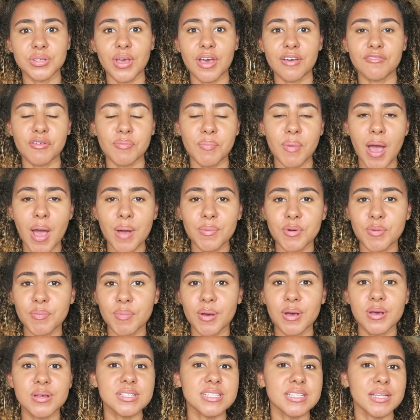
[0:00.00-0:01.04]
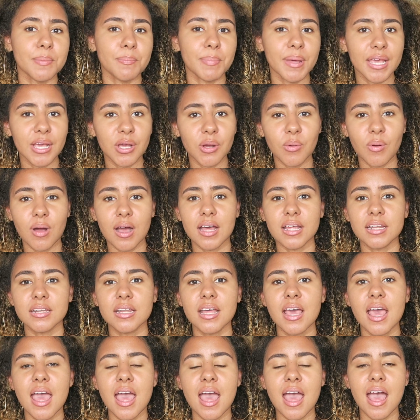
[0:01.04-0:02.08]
You have a purple post and a pink one,